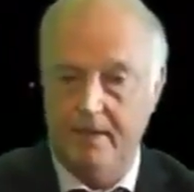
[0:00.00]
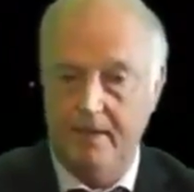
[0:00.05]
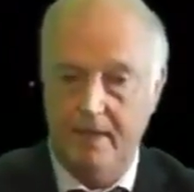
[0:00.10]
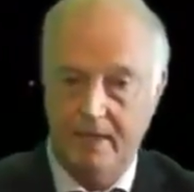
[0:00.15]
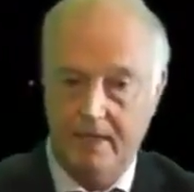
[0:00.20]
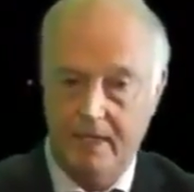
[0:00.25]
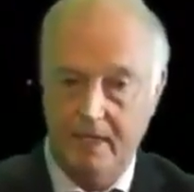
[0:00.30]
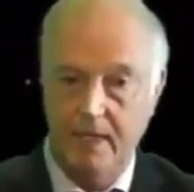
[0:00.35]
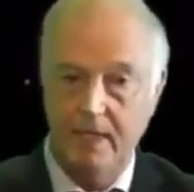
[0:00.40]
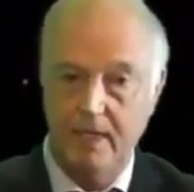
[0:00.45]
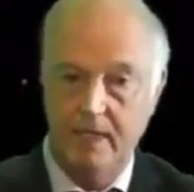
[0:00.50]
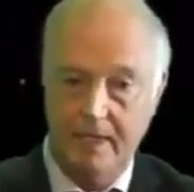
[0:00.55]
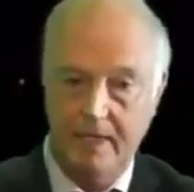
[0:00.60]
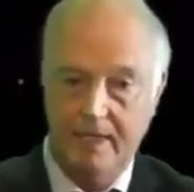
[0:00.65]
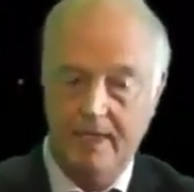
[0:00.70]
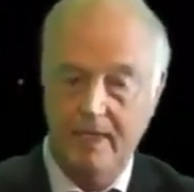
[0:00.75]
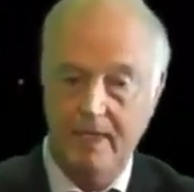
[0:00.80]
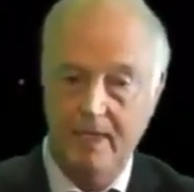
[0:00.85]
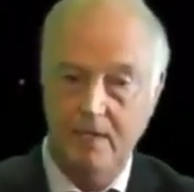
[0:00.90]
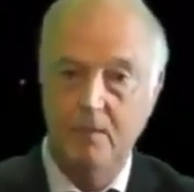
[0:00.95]
they, clearly,
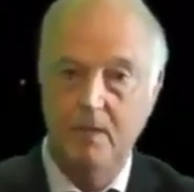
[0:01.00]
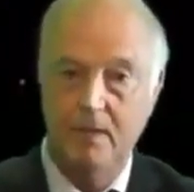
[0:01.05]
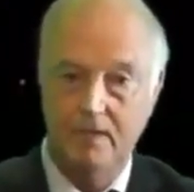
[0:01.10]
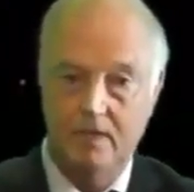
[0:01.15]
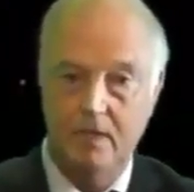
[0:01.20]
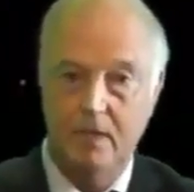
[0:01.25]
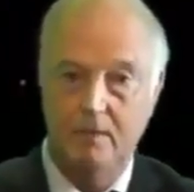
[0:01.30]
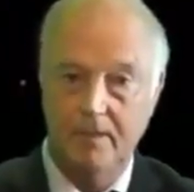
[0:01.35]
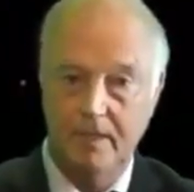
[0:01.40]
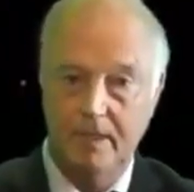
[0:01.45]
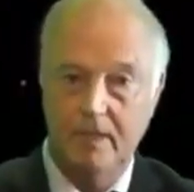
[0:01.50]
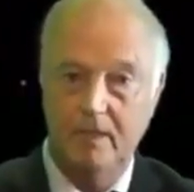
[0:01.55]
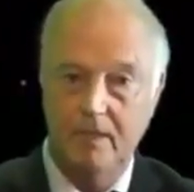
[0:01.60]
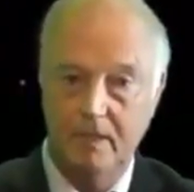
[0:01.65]
they clearly were top